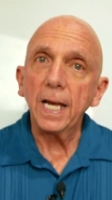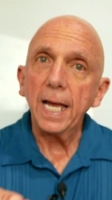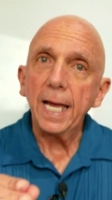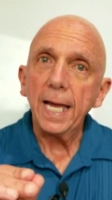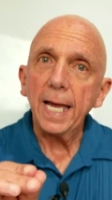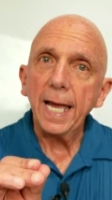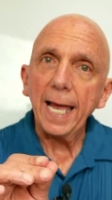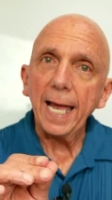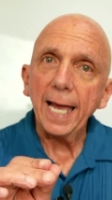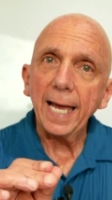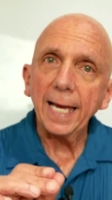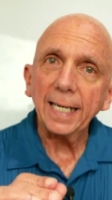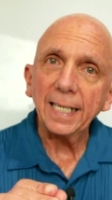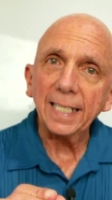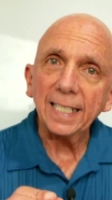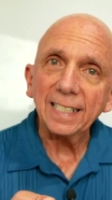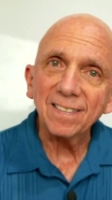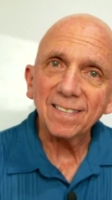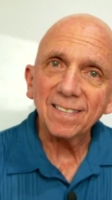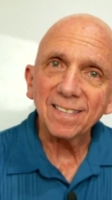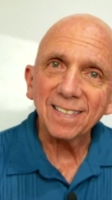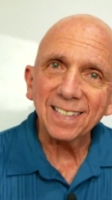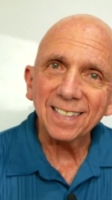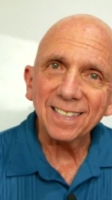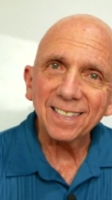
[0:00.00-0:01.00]
And it's
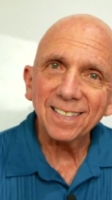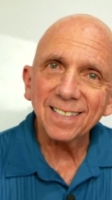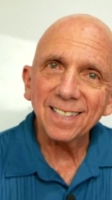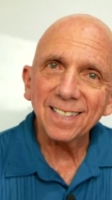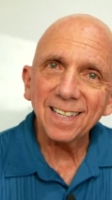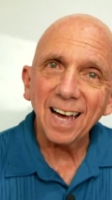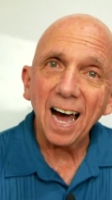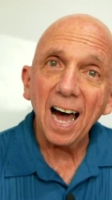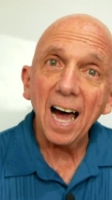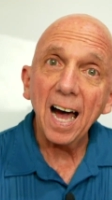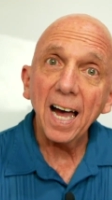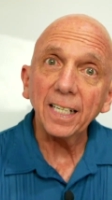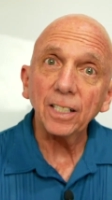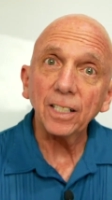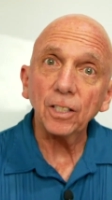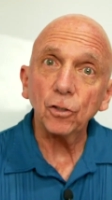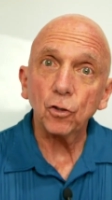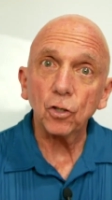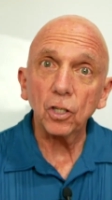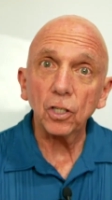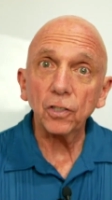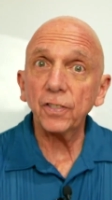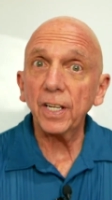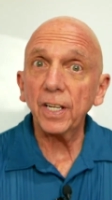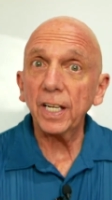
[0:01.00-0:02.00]
designed,
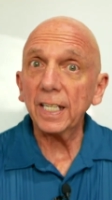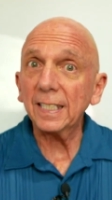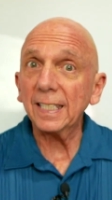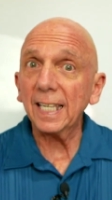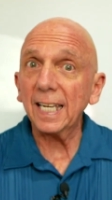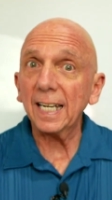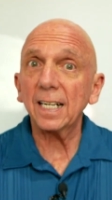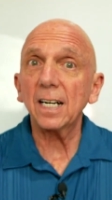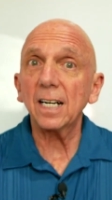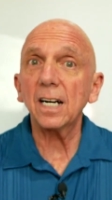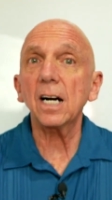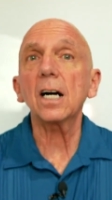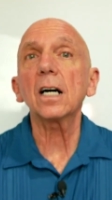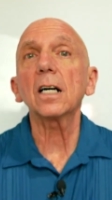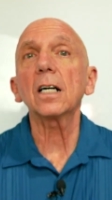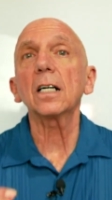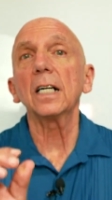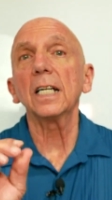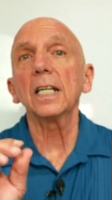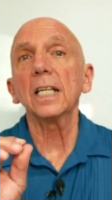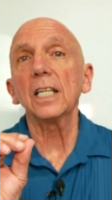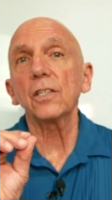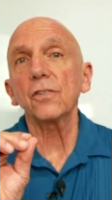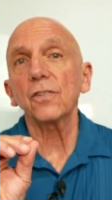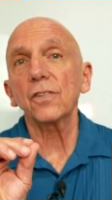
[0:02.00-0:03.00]
just like that car
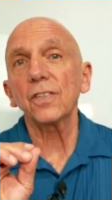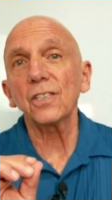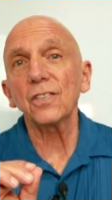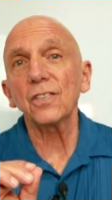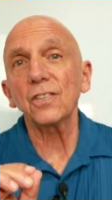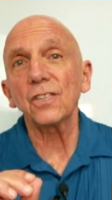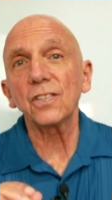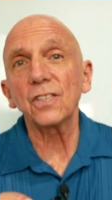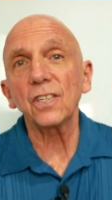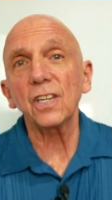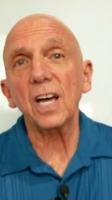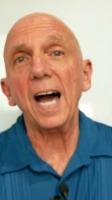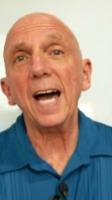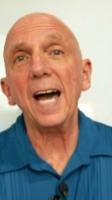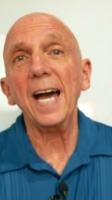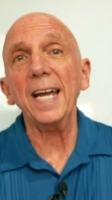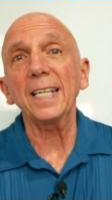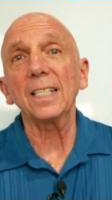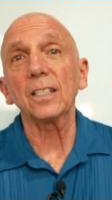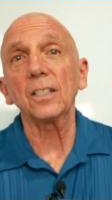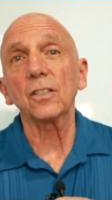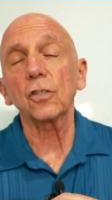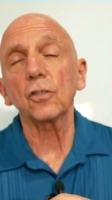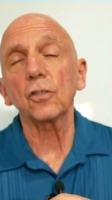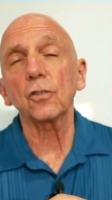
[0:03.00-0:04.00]
is designed
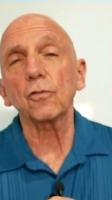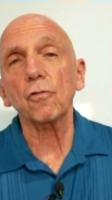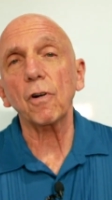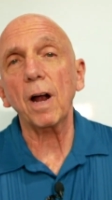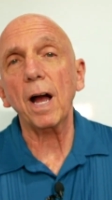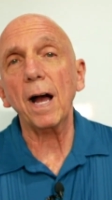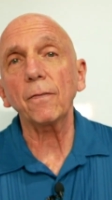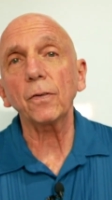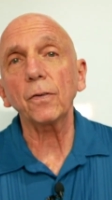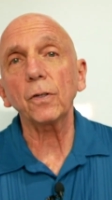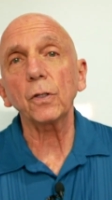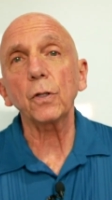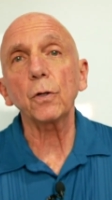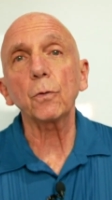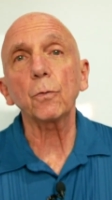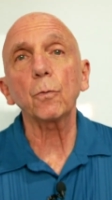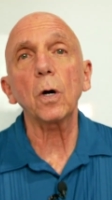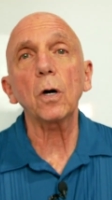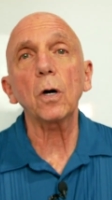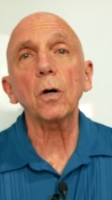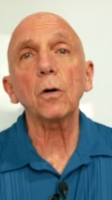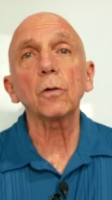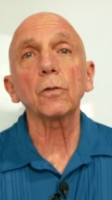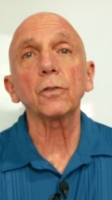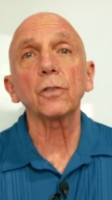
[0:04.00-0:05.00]
to travel the
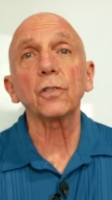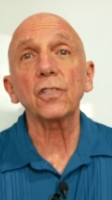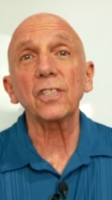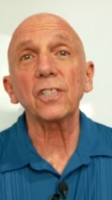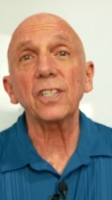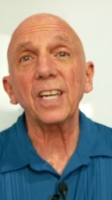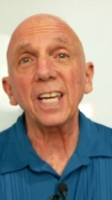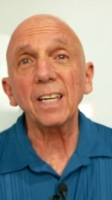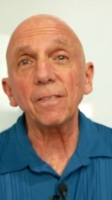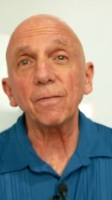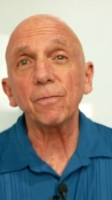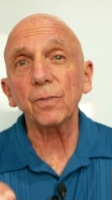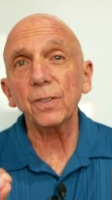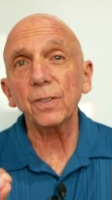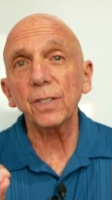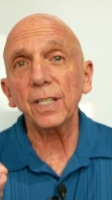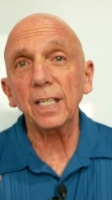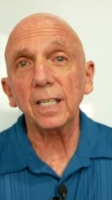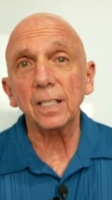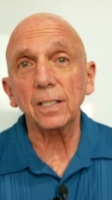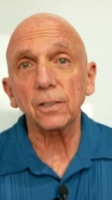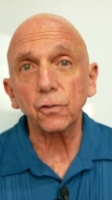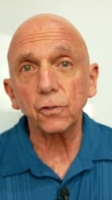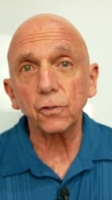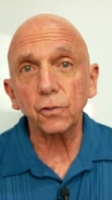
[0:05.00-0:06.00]
roads safely
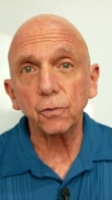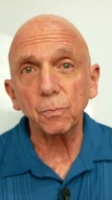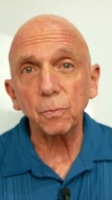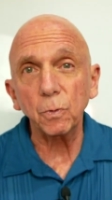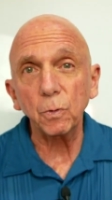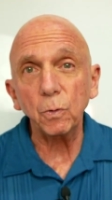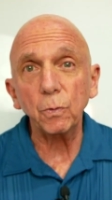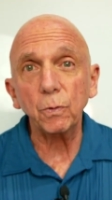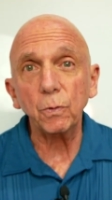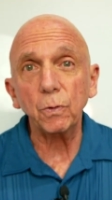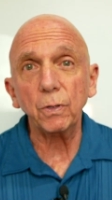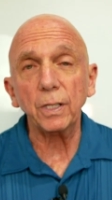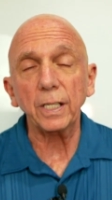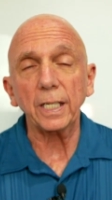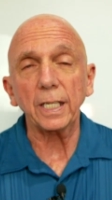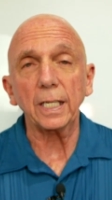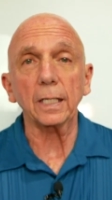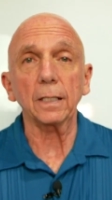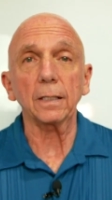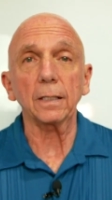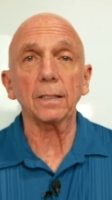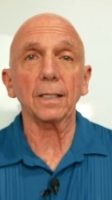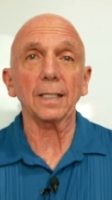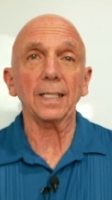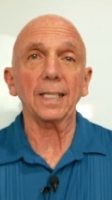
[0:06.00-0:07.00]
and smoothly
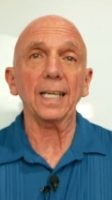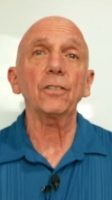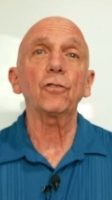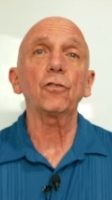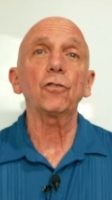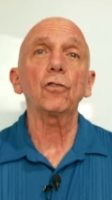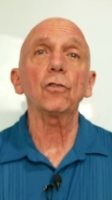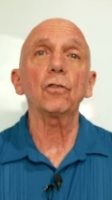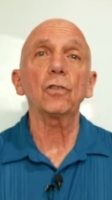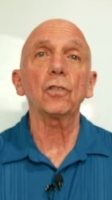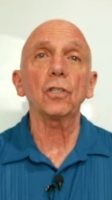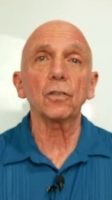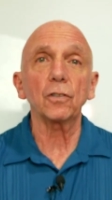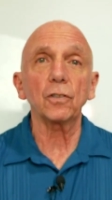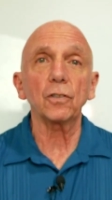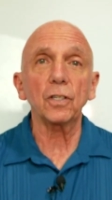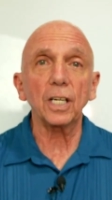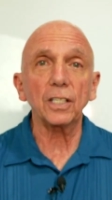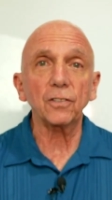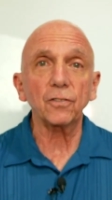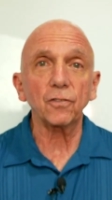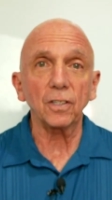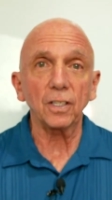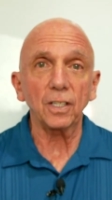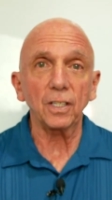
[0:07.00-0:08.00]
to get you to your
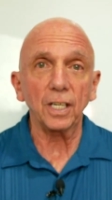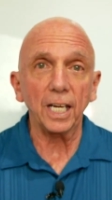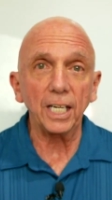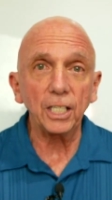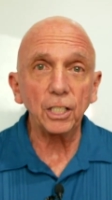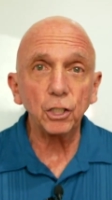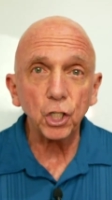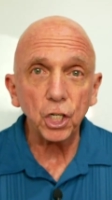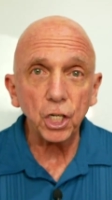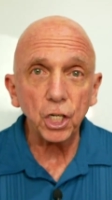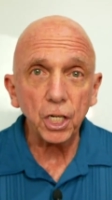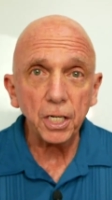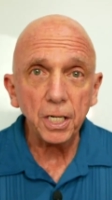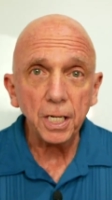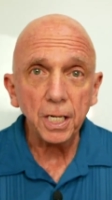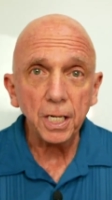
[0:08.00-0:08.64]
destination.